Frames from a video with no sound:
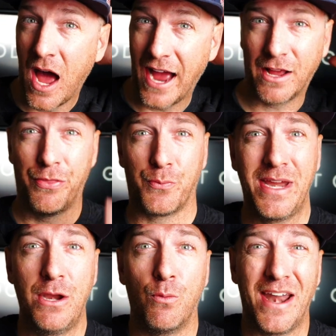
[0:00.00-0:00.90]
I could
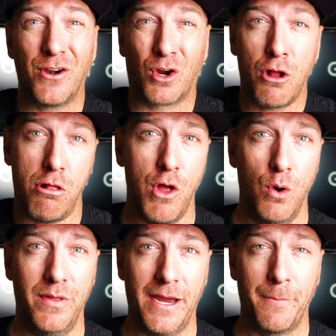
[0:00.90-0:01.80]
3D render
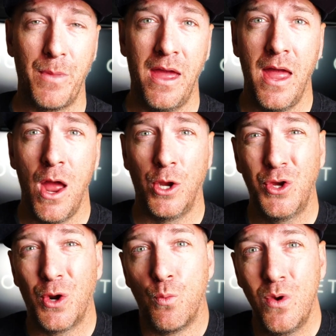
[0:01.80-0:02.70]
clothing. You
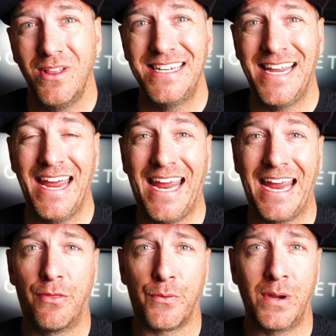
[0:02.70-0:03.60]
could really take
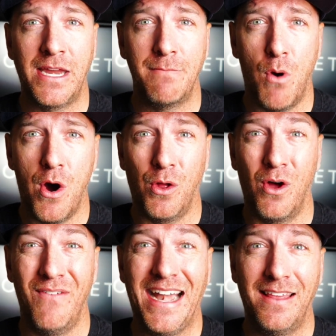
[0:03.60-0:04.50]
a 3D model
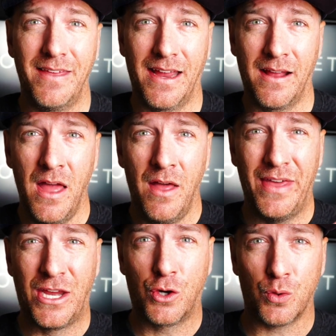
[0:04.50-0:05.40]
of anything.
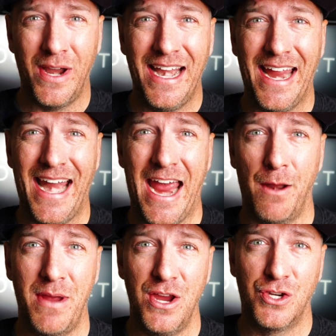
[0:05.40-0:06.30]
They create an
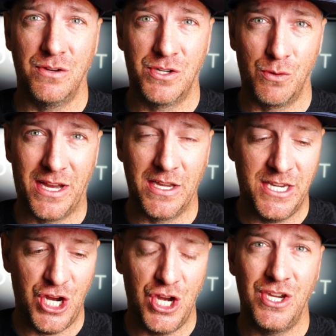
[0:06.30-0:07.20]
animation so we can
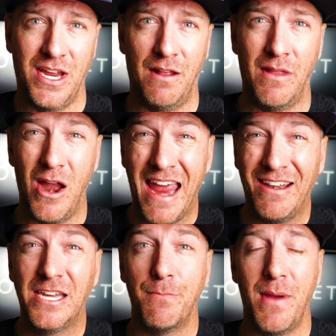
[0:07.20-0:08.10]
change it in
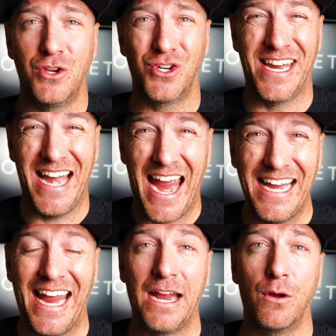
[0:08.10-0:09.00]
any dimension, in
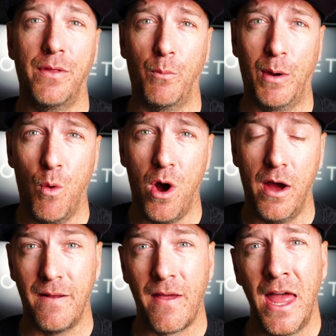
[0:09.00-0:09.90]
any angle that we
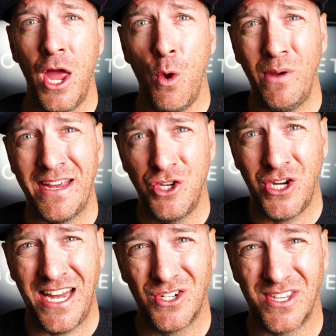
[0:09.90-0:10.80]
want. We can
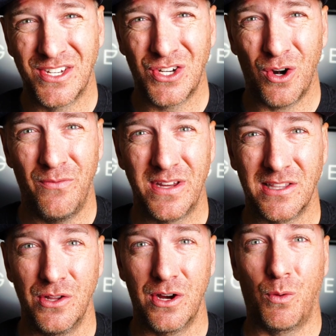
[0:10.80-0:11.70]
change the
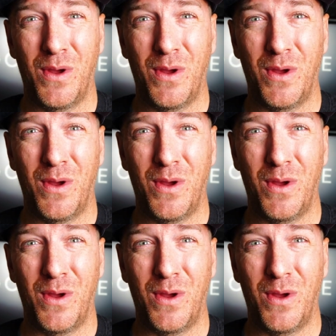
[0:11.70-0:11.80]
surface look.